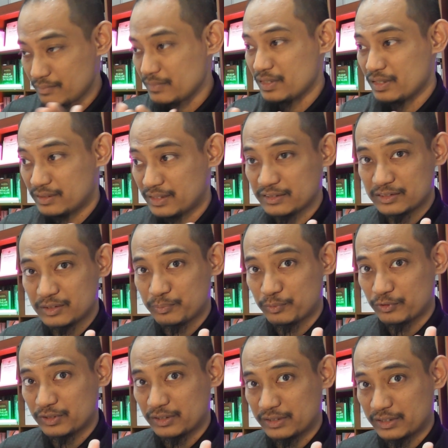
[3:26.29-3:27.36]
That's the
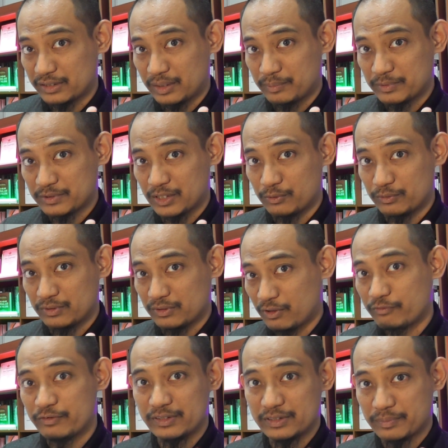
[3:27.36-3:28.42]
product that comes out
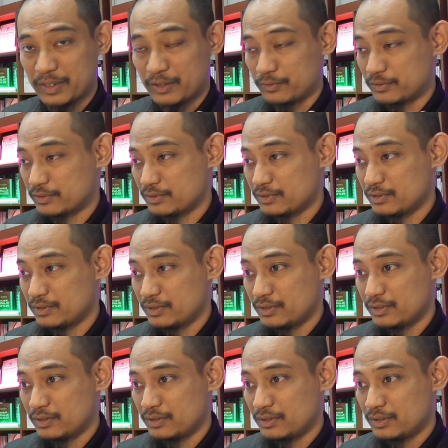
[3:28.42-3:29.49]
of his mouth.
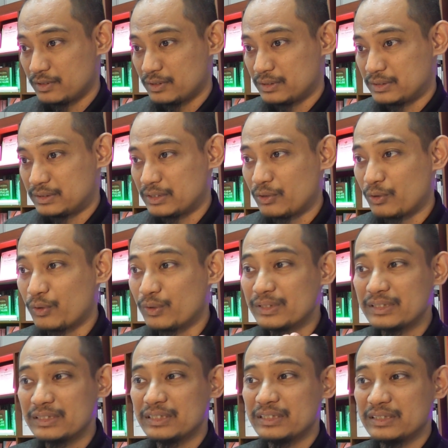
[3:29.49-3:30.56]
The
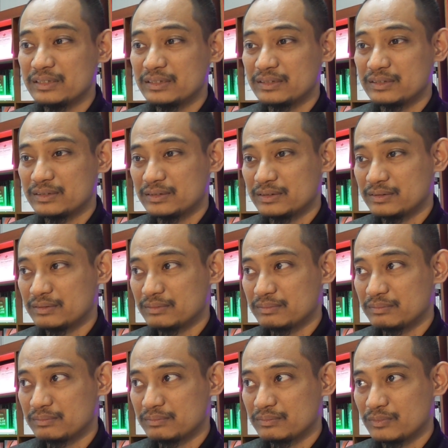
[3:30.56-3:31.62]
only
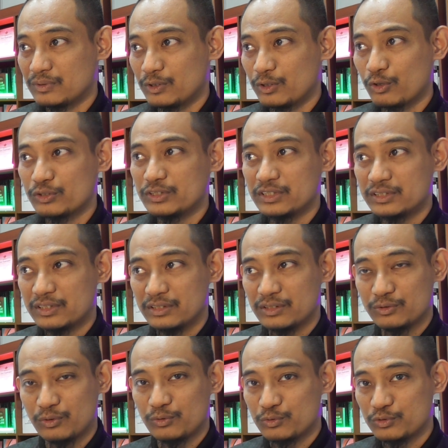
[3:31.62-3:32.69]
logical
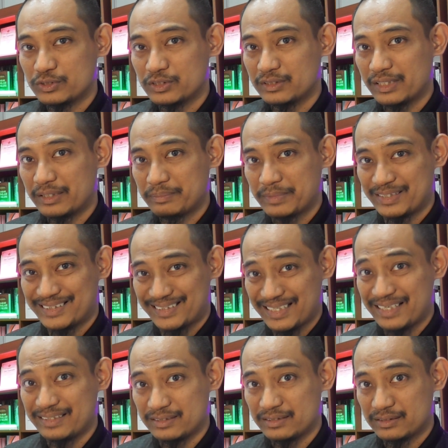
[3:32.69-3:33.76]
conclusion that makes
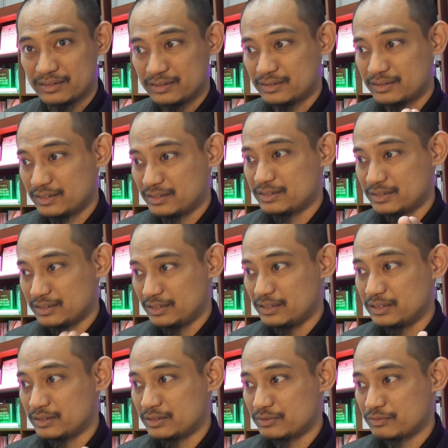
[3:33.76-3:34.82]
sense is this
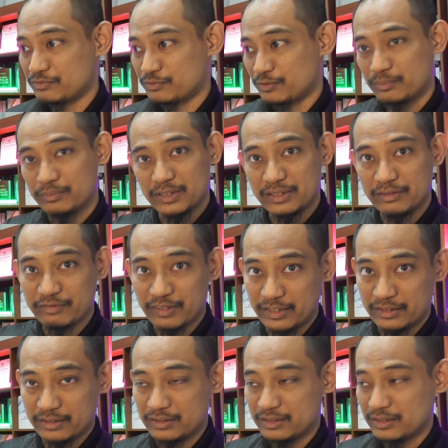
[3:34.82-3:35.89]
is from the divine.